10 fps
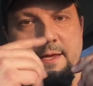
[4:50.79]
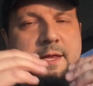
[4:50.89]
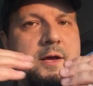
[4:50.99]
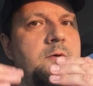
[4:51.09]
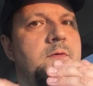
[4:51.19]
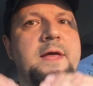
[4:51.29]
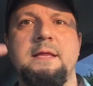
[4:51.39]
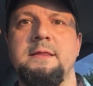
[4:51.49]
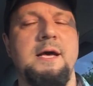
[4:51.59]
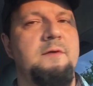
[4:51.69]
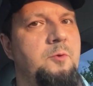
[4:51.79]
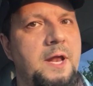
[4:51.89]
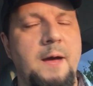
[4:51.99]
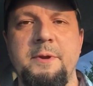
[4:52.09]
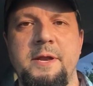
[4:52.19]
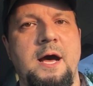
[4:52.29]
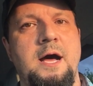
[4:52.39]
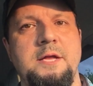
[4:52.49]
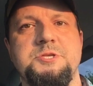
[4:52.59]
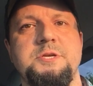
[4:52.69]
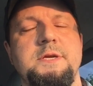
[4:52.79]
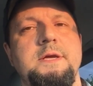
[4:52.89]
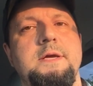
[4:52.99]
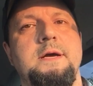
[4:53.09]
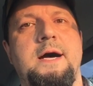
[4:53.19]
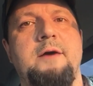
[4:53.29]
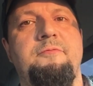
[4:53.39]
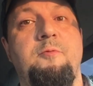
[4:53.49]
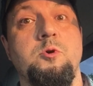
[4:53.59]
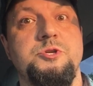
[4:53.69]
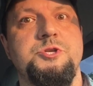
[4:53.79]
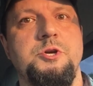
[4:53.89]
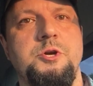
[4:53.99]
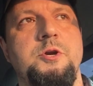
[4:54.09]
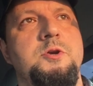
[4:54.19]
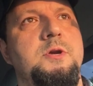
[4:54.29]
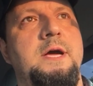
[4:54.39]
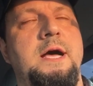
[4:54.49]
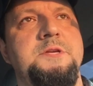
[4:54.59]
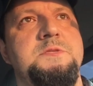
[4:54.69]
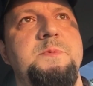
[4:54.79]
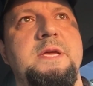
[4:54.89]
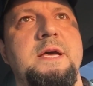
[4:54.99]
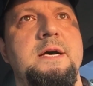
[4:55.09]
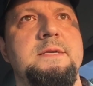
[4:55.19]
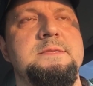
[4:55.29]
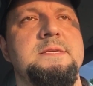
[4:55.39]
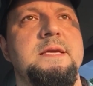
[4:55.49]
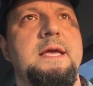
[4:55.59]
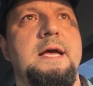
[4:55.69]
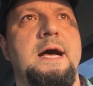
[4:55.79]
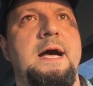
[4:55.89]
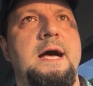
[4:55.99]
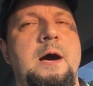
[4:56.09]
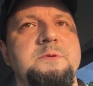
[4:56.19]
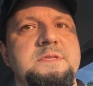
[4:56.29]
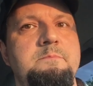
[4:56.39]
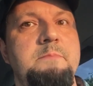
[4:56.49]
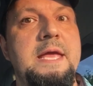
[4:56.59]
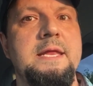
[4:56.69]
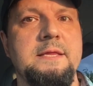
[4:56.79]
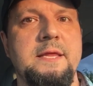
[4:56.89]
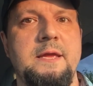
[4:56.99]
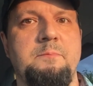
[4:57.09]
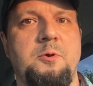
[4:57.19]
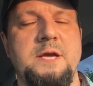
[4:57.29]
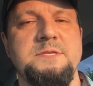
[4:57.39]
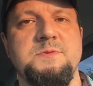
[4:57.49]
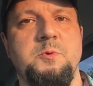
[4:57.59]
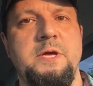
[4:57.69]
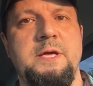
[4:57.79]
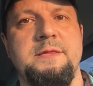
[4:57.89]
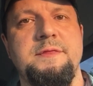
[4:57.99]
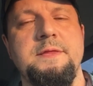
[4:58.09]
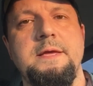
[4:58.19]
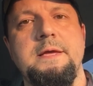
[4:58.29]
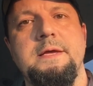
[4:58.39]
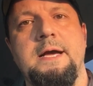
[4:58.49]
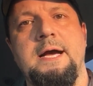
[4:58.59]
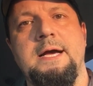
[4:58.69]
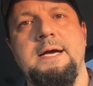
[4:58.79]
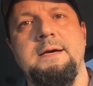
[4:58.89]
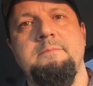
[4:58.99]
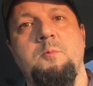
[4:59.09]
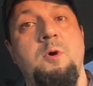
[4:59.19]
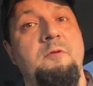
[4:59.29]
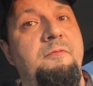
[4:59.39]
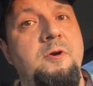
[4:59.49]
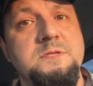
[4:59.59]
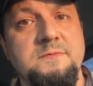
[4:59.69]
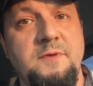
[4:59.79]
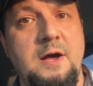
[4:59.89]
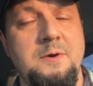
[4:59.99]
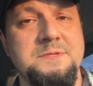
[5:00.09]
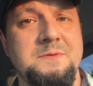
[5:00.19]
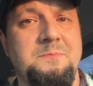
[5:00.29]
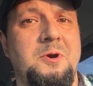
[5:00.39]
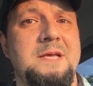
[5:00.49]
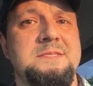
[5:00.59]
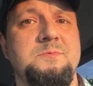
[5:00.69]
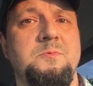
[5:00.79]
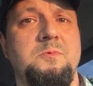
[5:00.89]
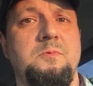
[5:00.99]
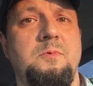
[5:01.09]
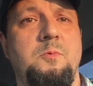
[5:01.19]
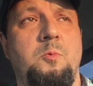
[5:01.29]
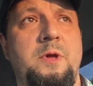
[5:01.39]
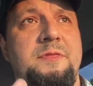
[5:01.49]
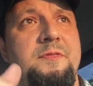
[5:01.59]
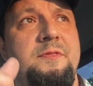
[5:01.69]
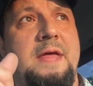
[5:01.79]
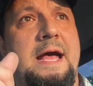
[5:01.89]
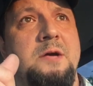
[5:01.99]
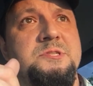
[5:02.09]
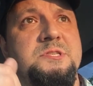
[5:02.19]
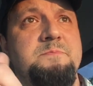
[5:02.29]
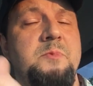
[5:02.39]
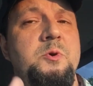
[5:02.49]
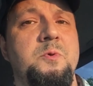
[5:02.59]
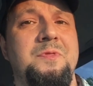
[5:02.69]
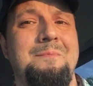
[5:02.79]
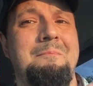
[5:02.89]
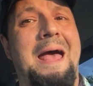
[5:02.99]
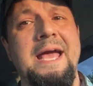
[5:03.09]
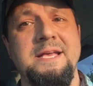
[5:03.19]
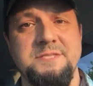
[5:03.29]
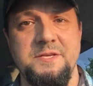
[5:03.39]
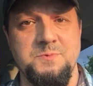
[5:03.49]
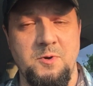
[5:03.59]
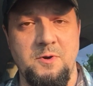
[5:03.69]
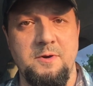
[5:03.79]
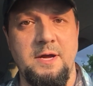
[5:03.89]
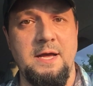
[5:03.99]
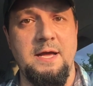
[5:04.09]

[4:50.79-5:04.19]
you know, that love went up a notch for sure. Just because I was immediately impressed with. Well, first of all, I was impressed how smooth the magazines were,